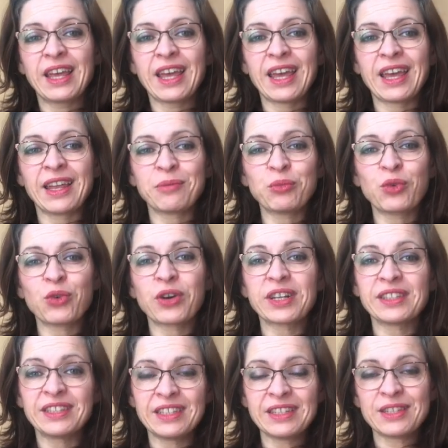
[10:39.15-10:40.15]
and more
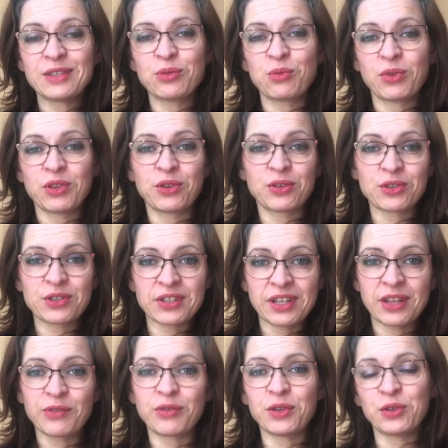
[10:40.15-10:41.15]
at ease with
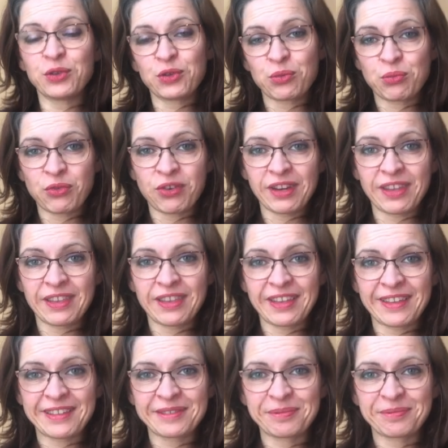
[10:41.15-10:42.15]
yourself and your
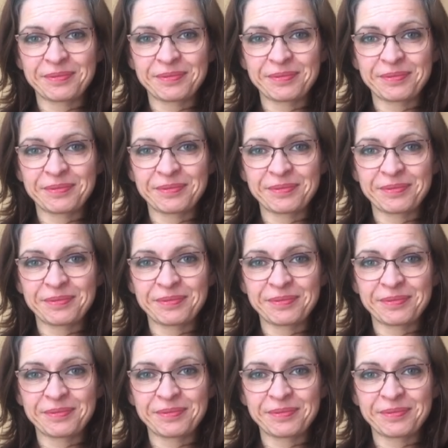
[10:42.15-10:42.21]
breathing.